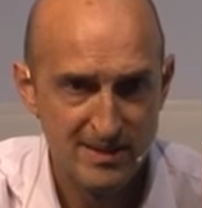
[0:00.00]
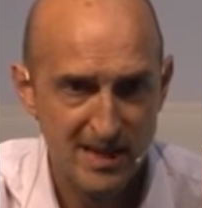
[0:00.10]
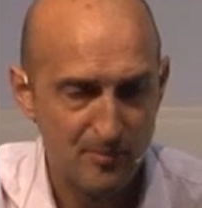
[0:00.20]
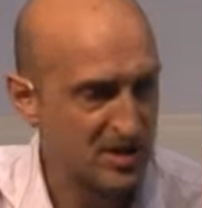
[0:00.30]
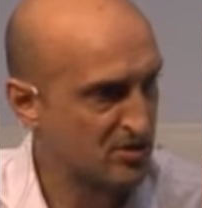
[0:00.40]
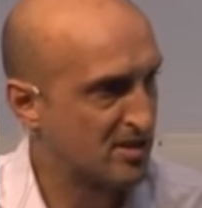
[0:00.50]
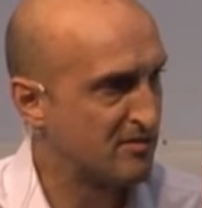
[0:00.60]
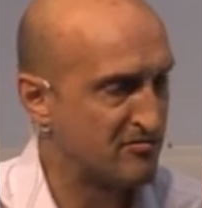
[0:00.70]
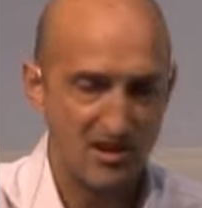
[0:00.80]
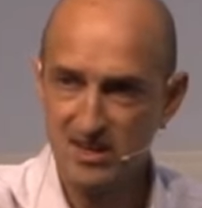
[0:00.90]
And when you're
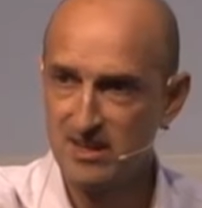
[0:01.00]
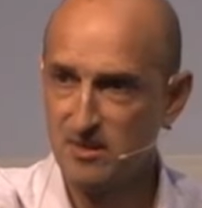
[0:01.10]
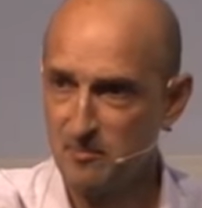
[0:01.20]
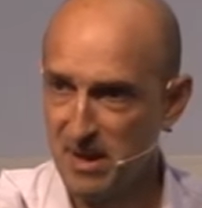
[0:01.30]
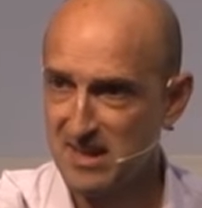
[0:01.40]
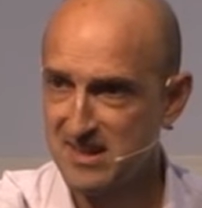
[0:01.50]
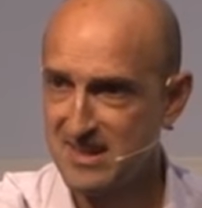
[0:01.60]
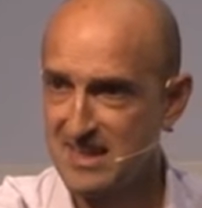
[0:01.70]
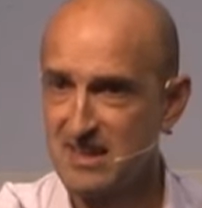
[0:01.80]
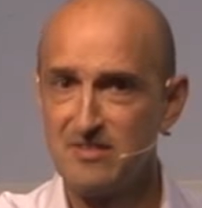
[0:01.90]
confronting
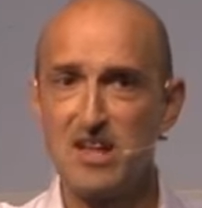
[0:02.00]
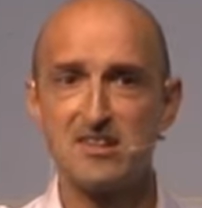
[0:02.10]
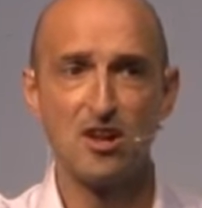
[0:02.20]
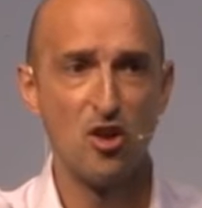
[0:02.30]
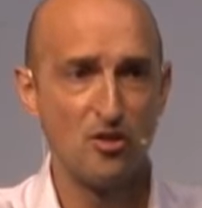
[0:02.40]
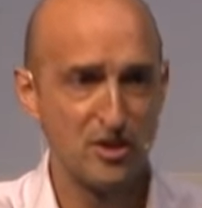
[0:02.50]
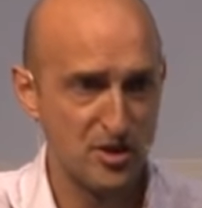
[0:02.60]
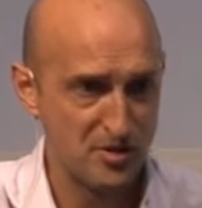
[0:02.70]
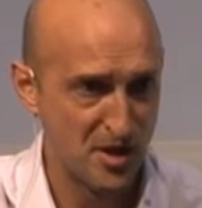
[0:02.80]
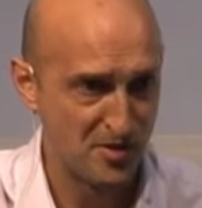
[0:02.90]
complexity, there's a lot that
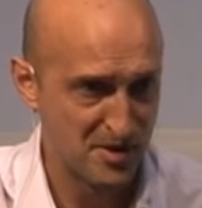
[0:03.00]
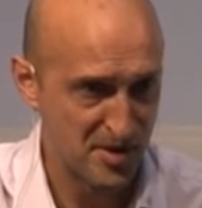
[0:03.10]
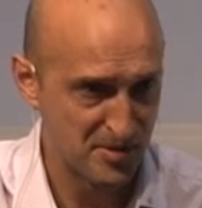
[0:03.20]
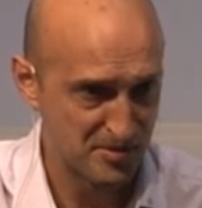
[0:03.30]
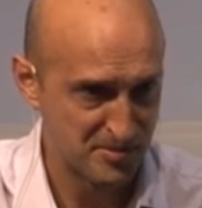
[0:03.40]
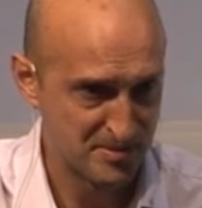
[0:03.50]
you don't know.